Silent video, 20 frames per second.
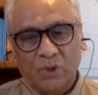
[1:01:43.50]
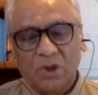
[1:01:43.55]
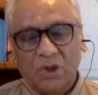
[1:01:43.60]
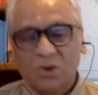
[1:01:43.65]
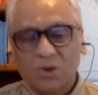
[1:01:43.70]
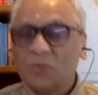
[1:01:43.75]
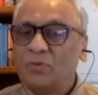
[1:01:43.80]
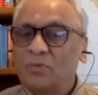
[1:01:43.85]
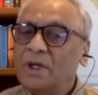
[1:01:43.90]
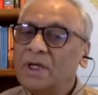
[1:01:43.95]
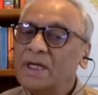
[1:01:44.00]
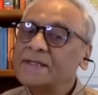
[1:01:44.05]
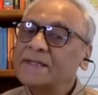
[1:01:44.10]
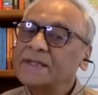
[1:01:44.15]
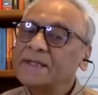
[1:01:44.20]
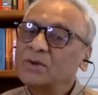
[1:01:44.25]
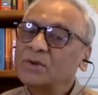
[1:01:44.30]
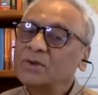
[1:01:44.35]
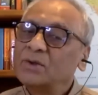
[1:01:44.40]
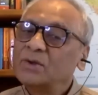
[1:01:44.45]
So we
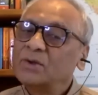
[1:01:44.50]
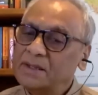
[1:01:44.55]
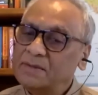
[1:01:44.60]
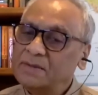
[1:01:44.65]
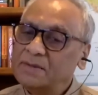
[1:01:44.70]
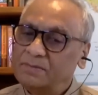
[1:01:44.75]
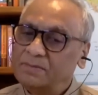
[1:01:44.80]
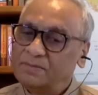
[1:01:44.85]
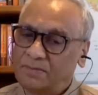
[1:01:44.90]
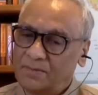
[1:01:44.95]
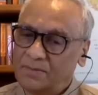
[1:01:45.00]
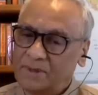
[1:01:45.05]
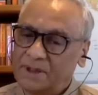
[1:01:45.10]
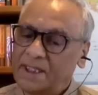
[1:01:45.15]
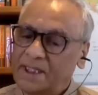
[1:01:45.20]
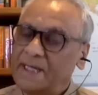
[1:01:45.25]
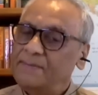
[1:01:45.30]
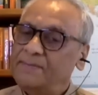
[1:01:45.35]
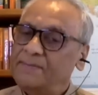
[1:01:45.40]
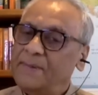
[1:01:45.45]
listen to his
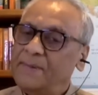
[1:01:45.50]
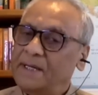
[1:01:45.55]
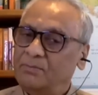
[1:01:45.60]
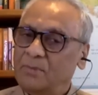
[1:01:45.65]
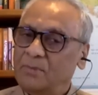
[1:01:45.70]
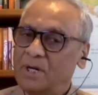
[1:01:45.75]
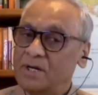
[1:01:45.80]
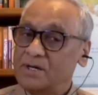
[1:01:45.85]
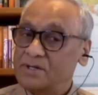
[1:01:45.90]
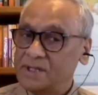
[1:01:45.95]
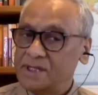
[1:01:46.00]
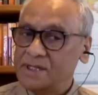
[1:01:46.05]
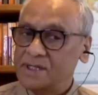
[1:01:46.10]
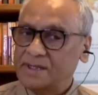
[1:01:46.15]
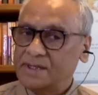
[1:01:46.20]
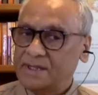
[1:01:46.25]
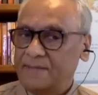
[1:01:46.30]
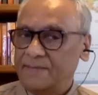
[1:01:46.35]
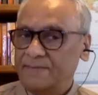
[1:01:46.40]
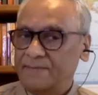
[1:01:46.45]
tape and
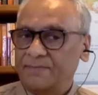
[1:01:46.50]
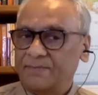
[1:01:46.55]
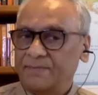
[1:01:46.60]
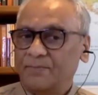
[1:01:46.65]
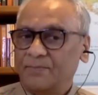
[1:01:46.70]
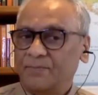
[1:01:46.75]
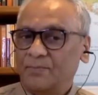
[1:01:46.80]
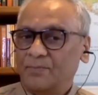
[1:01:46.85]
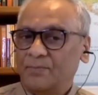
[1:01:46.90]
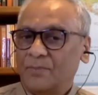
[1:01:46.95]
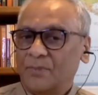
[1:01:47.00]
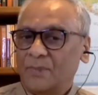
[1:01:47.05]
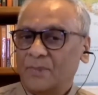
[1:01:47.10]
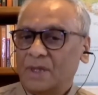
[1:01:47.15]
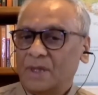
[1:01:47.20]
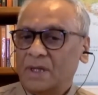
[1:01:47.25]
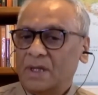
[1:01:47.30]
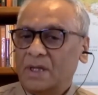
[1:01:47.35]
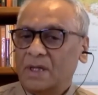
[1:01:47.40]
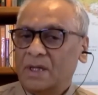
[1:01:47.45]
Maharishi's tape
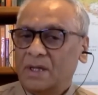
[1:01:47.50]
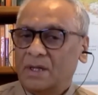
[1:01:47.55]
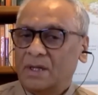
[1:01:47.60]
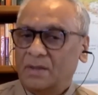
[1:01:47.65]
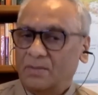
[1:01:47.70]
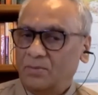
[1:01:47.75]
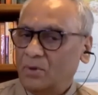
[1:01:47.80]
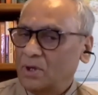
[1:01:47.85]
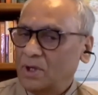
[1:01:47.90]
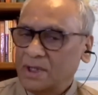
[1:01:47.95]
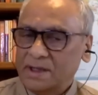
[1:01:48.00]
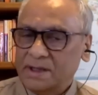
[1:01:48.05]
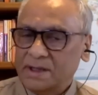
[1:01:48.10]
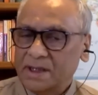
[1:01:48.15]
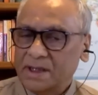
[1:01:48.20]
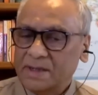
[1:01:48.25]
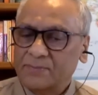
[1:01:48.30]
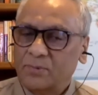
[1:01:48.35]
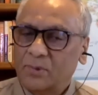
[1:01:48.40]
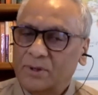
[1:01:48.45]
for
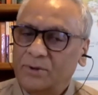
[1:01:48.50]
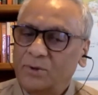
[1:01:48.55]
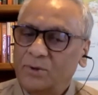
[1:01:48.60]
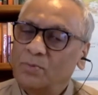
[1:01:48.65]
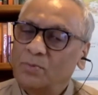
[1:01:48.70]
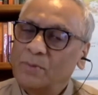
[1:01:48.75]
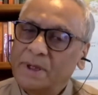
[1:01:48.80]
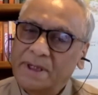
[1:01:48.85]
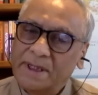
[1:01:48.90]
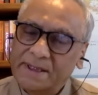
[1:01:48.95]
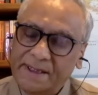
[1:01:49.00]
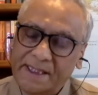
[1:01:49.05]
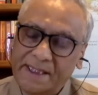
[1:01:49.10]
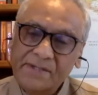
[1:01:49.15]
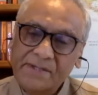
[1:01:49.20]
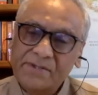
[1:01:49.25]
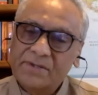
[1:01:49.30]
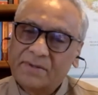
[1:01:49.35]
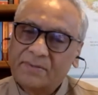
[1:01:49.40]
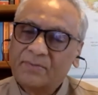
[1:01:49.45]
just for two minutes
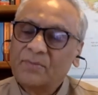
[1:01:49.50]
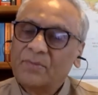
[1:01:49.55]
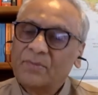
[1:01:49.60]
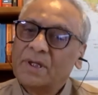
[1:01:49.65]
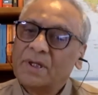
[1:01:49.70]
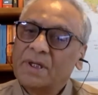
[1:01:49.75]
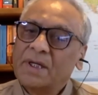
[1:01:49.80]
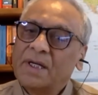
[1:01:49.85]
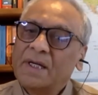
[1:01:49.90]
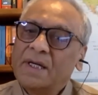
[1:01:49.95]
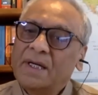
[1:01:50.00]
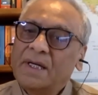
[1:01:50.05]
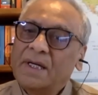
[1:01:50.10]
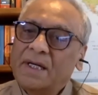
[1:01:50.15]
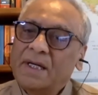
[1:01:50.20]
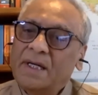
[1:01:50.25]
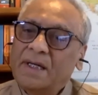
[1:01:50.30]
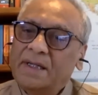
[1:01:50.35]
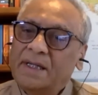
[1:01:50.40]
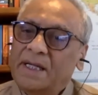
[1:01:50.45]
each,
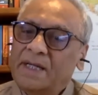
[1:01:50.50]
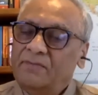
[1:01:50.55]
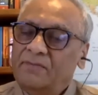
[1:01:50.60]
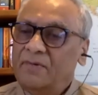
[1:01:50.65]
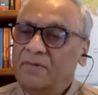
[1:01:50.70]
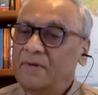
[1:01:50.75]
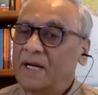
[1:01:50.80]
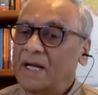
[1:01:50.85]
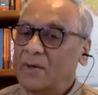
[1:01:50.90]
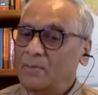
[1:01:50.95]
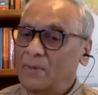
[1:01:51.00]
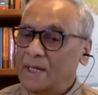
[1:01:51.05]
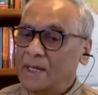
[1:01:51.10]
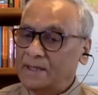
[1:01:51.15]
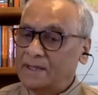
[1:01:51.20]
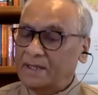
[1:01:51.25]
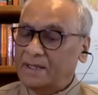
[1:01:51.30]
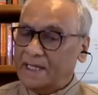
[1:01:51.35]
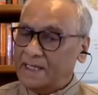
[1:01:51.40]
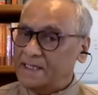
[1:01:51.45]
then we will have
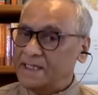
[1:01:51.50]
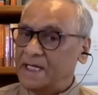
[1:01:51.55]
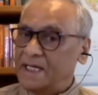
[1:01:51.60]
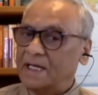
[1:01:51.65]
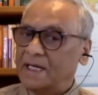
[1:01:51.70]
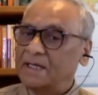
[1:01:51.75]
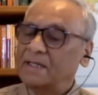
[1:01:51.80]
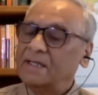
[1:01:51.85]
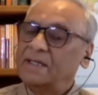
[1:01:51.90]
better idea.